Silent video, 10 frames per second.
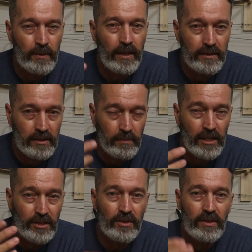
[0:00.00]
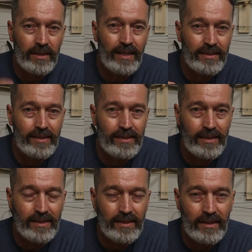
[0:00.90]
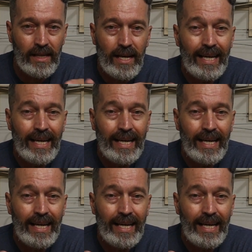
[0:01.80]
practice, make sure that that's consistent,